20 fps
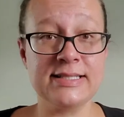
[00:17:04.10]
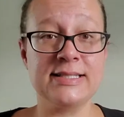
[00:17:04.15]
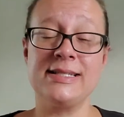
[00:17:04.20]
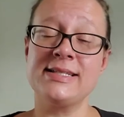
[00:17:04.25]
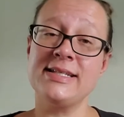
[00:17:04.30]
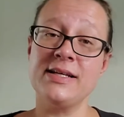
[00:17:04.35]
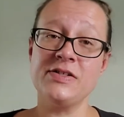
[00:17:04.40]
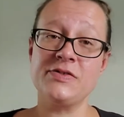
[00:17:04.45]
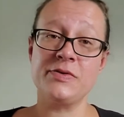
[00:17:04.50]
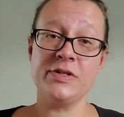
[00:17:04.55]
This
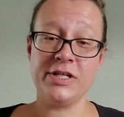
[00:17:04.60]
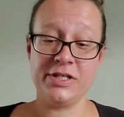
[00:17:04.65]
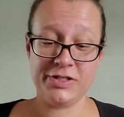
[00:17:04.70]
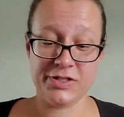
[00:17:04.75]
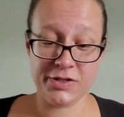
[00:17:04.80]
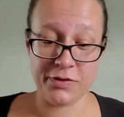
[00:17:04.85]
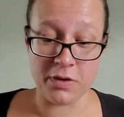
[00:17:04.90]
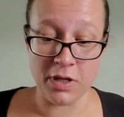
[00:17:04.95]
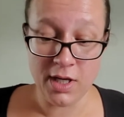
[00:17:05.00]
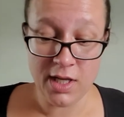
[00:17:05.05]
sounds really good
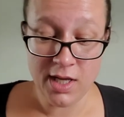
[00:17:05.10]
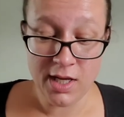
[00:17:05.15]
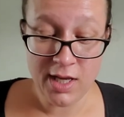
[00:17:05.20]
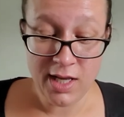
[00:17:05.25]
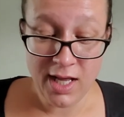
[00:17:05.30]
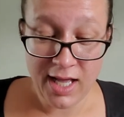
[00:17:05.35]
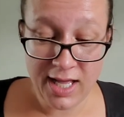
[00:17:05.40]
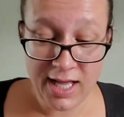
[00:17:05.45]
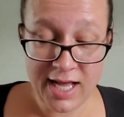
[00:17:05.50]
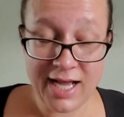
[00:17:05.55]
too
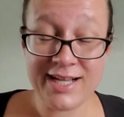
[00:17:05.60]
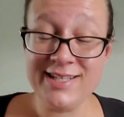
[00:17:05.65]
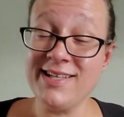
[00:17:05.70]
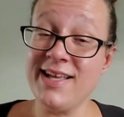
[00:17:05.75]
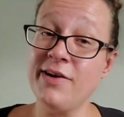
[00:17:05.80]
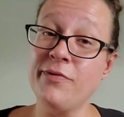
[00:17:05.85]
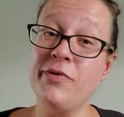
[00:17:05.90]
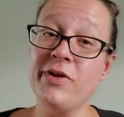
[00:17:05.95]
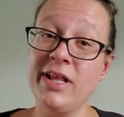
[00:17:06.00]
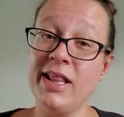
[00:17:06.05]
because
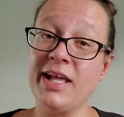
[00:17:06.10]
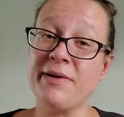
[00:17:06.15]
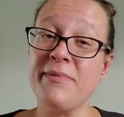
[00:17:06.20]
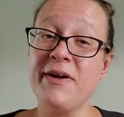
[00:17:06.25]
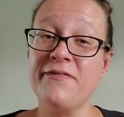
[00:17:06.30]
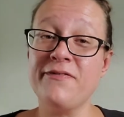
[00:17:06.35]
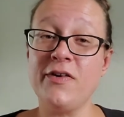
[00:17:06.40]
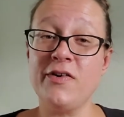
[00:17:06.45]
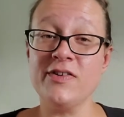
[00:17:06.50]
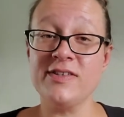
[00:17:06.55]
I really like my
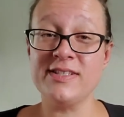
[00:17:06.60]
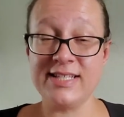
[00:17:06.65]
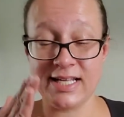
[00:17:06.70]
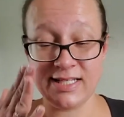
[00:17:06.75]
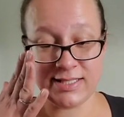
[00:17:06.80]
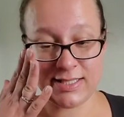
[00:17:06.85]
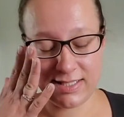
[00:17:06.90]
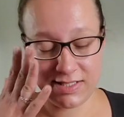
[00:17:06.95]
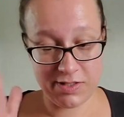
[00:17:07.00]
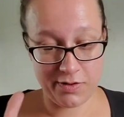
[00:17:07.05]
fall
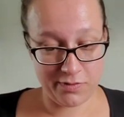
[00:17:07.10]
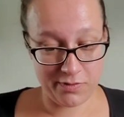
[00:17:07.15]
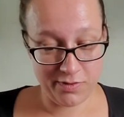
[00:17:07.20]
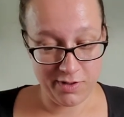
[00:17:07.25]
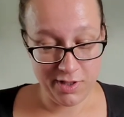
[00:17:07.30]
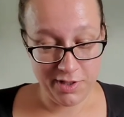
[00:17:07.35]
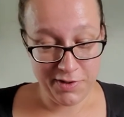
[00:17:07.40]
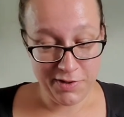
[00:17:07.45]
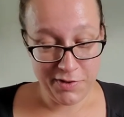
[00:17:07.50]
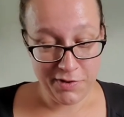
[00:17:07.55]
scents. So,
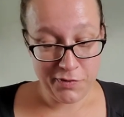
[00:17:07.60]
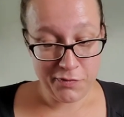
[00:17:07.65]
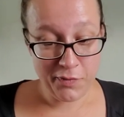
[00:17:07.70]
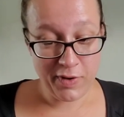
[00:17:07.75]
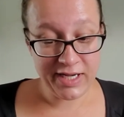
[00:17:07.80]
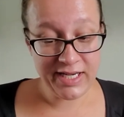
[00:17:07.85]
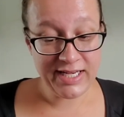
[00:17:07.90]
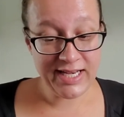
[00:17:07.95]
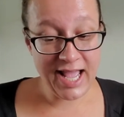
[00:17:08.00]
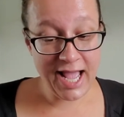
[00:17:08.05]

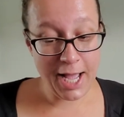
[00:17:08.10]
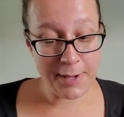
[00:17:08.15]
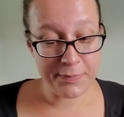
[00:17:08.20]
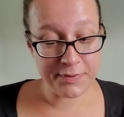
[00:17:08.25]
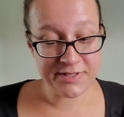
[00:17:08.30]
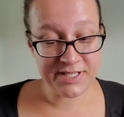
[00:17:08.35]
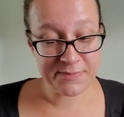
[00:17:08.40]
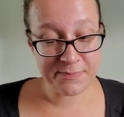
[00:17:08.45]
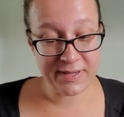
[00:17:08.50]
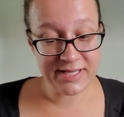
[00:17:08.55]
Radiant
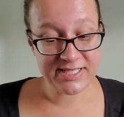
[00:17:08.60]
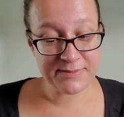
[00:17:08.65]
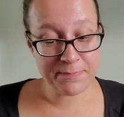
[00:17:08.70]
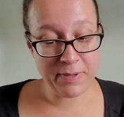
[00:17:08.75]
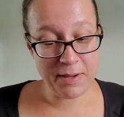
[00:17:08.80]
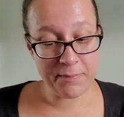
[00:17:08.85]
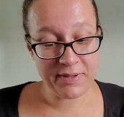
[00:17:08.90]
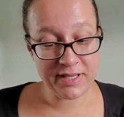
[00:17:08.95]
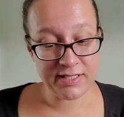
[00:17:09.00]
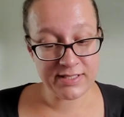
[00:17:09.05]
Apple, Spiced
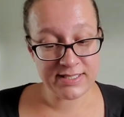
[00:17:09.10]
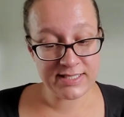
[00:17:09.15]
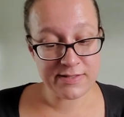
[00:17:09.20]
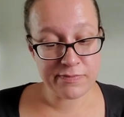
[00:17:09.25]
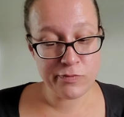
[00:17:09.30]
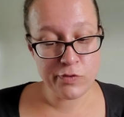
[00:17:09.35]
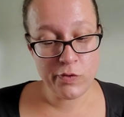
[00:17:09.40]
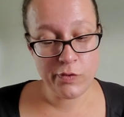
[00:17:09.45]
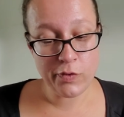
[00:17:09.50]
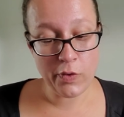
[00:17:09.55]
Pumpkin, and
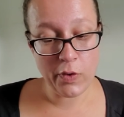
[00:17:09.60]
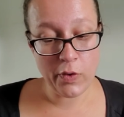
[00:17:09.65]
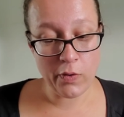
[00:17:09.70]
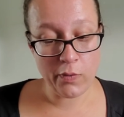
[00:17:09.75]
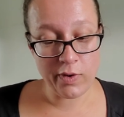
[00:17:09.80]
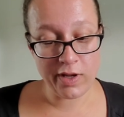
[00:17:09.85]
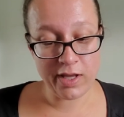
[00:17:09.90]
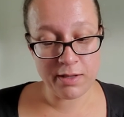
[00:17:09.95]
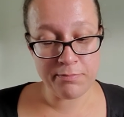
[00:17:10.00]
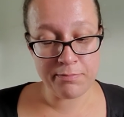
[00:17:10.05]
Smooth
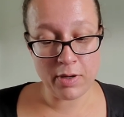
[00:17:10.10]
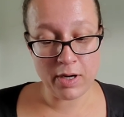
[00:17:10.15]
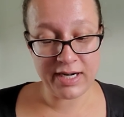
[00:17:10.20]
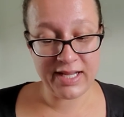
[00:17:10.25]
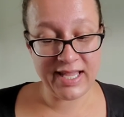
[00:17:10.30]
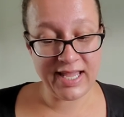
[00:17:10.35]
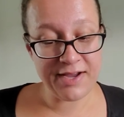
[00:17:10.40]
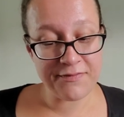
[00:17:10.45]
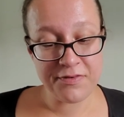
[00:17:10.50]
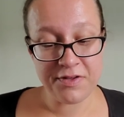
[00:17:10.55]
Oak
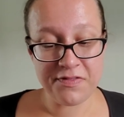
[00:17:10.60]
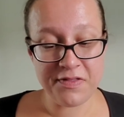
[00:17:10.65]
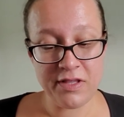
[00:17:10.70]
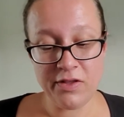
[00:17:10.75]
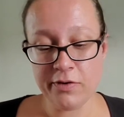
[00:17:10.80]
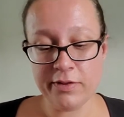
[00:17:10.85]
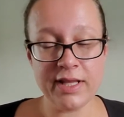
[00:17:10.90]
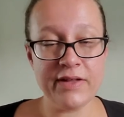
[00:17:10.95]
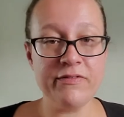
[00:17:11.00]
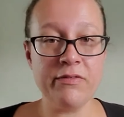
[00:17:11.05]
embody everything
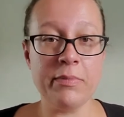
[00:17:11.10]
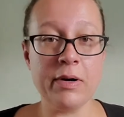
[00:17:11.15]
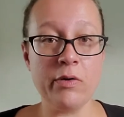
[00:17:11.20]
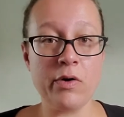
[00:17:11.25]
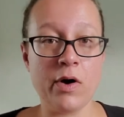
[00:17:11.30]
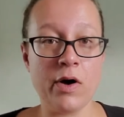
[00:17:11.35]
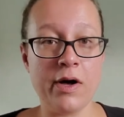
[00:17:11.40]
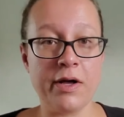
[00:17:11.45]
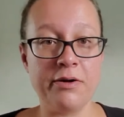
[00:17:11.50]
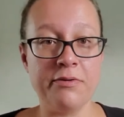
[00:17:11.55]
you love about
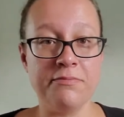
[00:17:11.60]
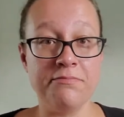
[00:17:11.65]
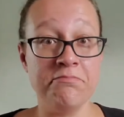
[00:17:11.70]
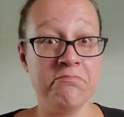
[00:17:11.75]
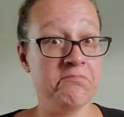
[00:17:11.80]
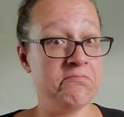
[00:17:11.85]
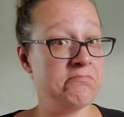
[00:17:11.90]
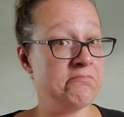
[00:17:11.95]
autumn.